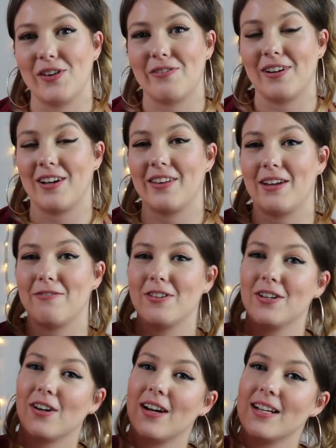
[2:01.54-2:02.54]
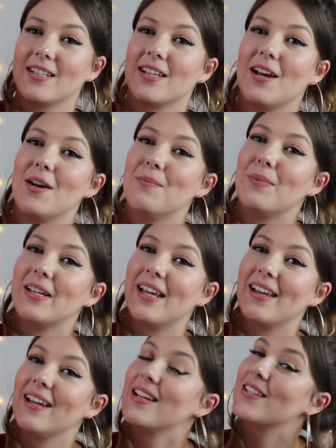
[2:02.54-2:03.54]
or anything like that for you guys. But
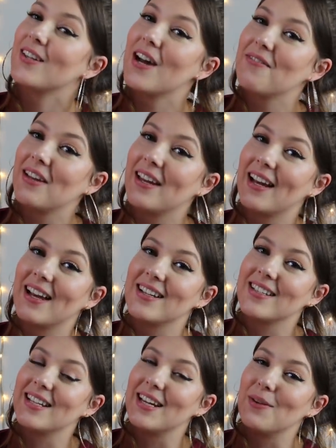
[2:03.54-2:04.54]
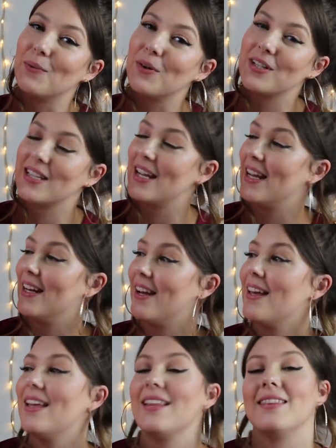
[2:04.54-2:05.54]
yeah, let's dive in and see what's
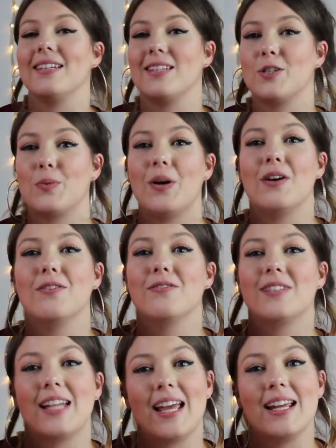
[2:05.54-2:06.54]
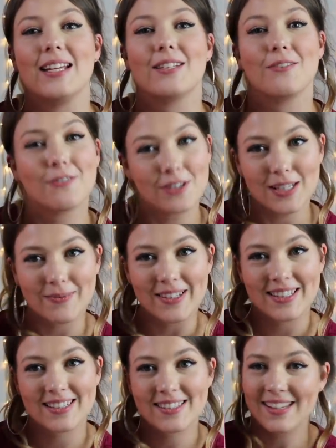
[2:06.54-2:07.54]
in this 12 days of
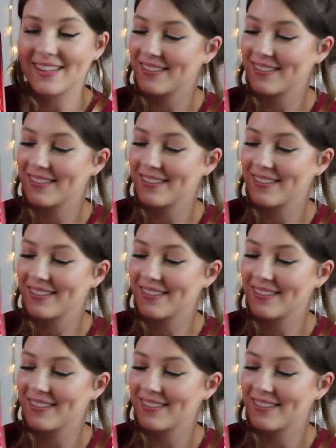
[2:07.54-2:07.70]
Christmas.